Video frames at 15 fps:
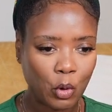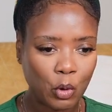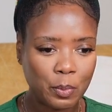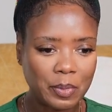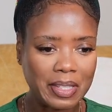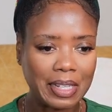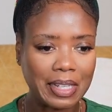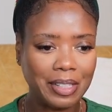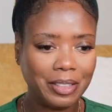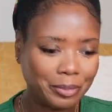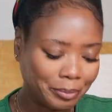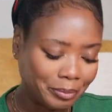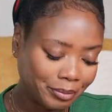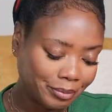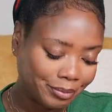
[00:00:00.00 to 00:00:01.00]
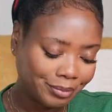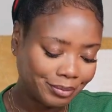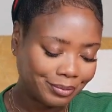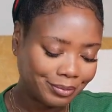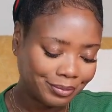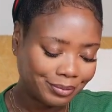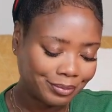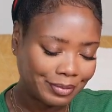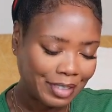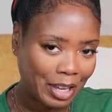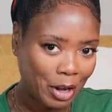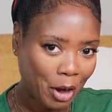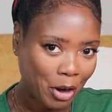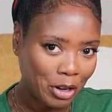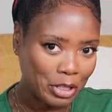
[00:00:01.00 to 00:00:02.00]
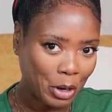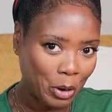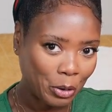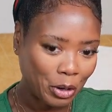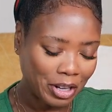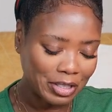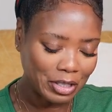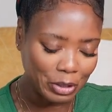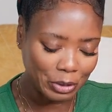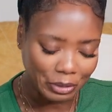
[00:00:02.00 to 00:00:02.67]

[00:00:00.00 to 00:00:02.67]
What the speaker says: See? And hard to hold on to.